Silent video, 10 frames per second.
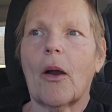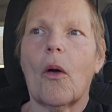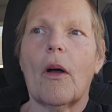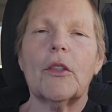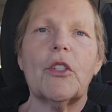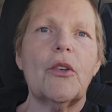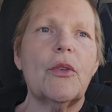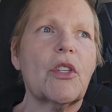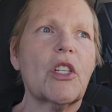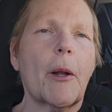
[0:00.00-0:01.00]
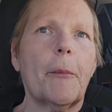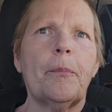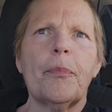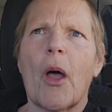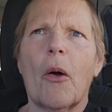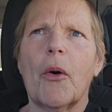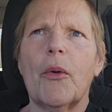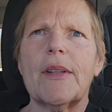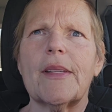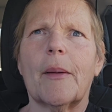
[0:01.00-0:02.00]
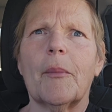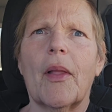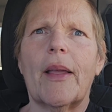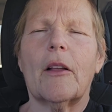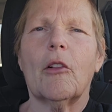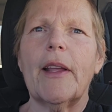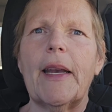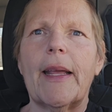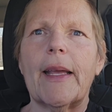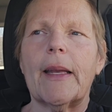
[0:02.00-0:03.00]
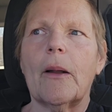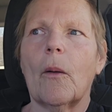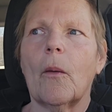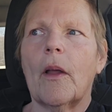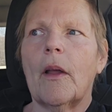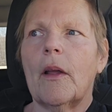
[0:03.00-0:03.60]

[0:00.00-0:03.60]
Or I'll go to some like clinic and I'll,